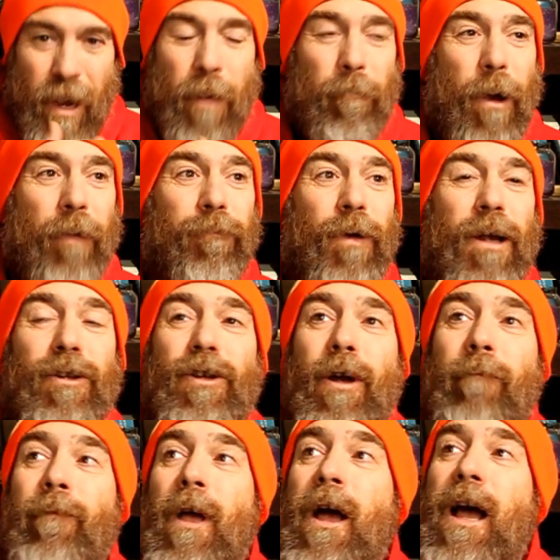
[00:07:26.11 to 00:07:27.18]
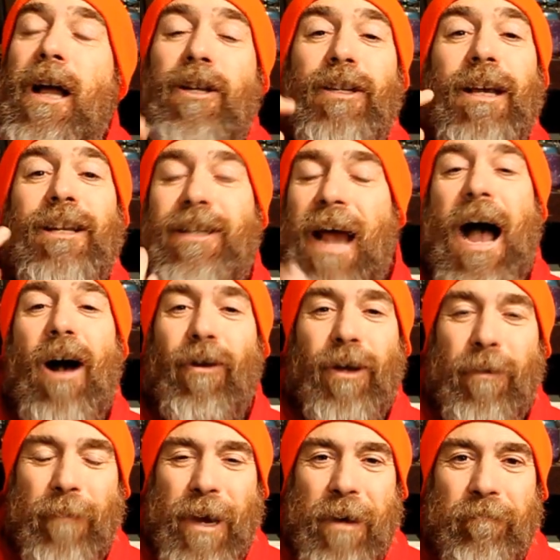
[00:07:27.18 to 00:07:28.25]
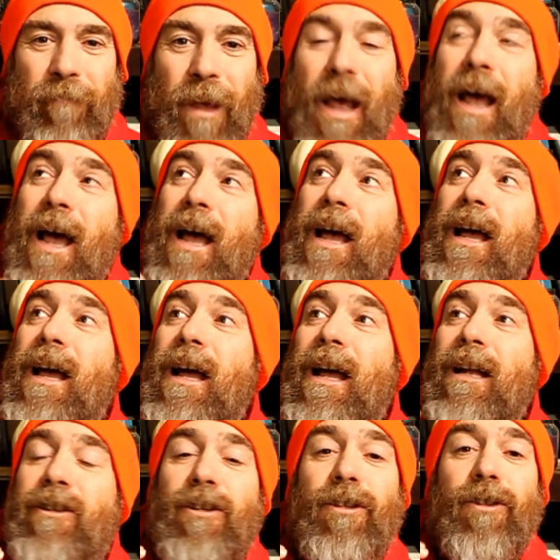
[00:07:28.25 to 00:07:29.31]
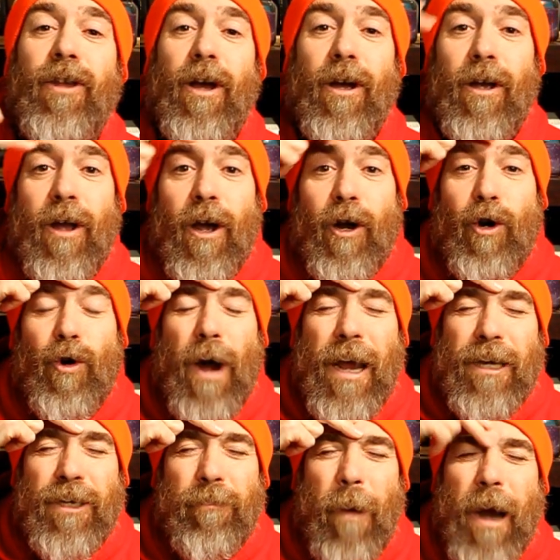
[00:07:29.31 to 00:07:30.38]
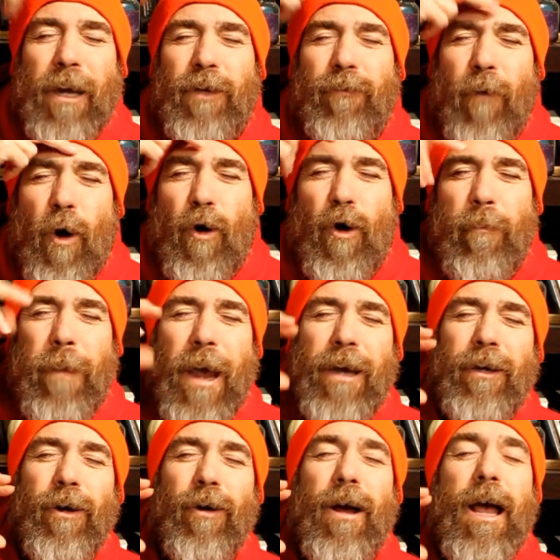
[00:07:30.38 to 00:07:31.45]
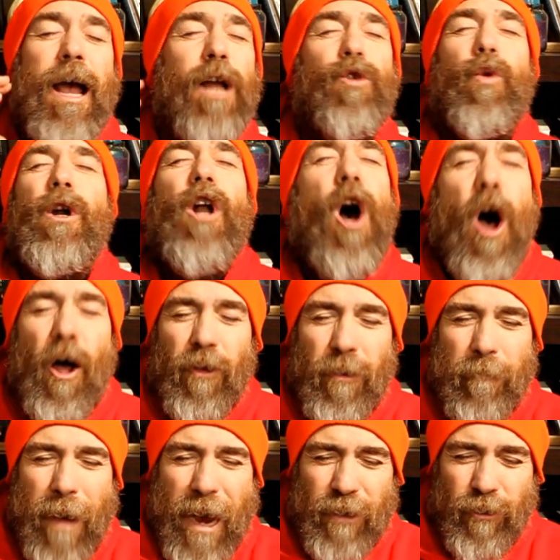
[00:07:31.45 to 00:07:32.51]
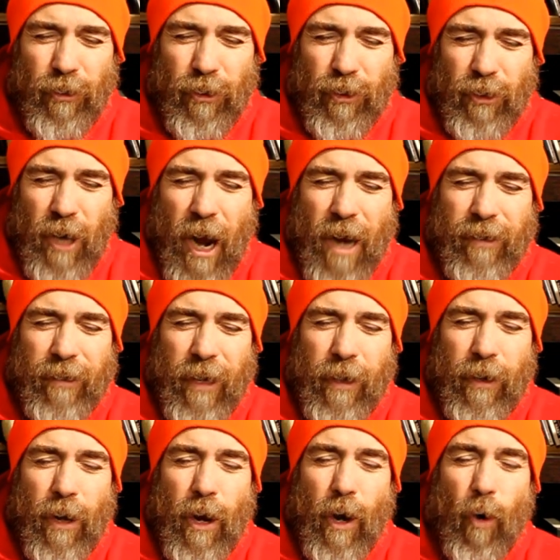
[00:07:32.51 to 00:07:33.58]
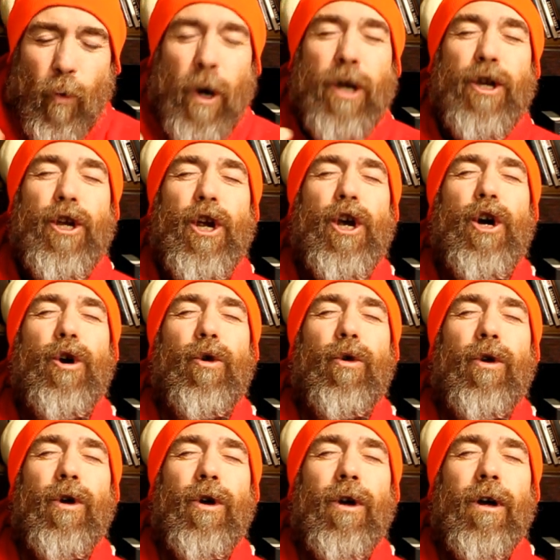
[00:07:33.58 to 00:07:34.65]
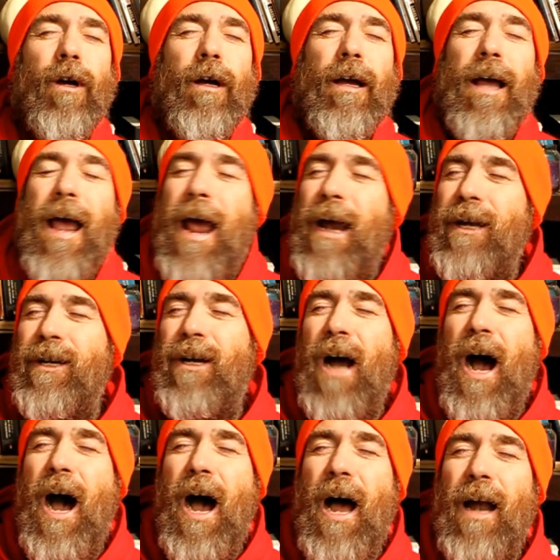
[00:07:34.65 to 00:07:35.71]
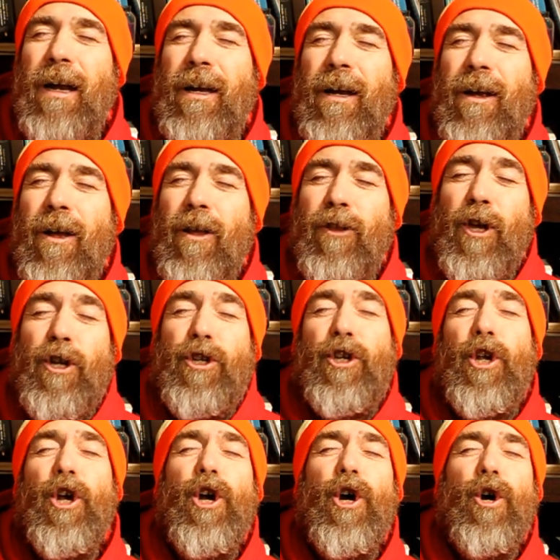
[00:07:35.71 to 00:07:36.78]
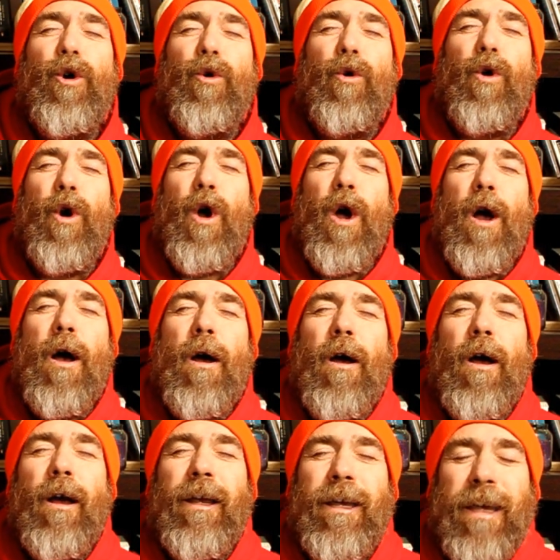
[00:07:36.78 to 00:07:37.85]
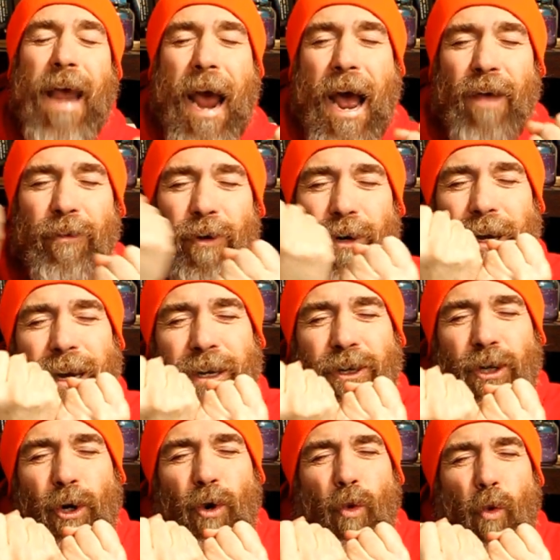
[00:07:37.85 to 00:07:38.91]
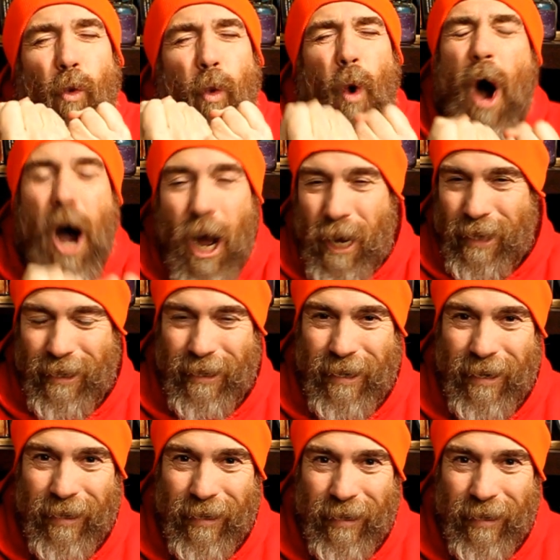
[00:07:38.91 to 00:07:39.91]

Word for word: my friends, it's, it's alchemy. It, it, it's the Christ mind. It's Vohumenu. It's what all the masters taught that when you and God, the two, gather into one,